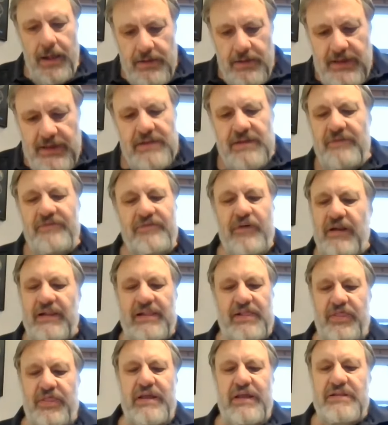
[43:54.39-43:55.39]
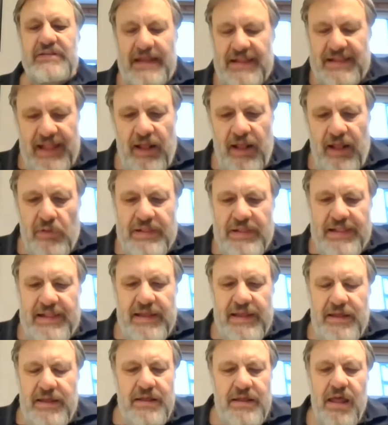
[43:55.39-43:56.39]
The first thing. The second
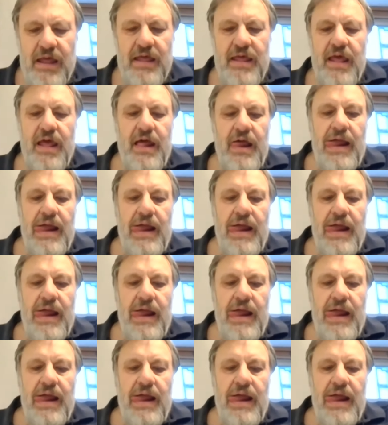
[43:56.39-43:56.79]
thing,